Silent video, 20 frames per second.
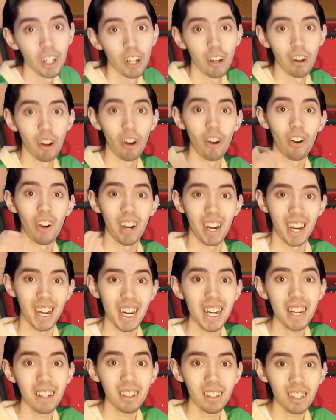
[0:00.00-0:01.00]
Our
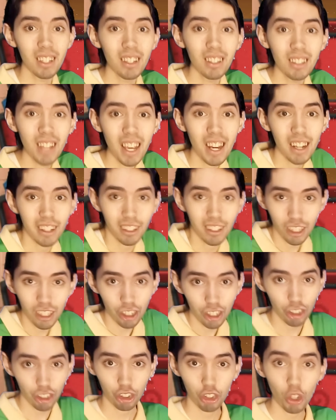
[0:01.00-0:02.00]
handy dandy
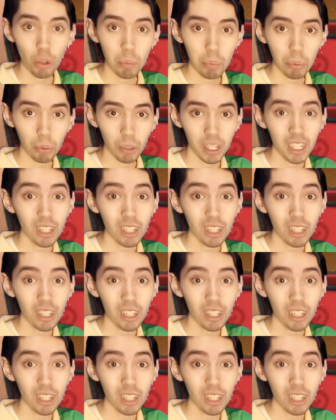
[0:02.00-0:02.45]
supery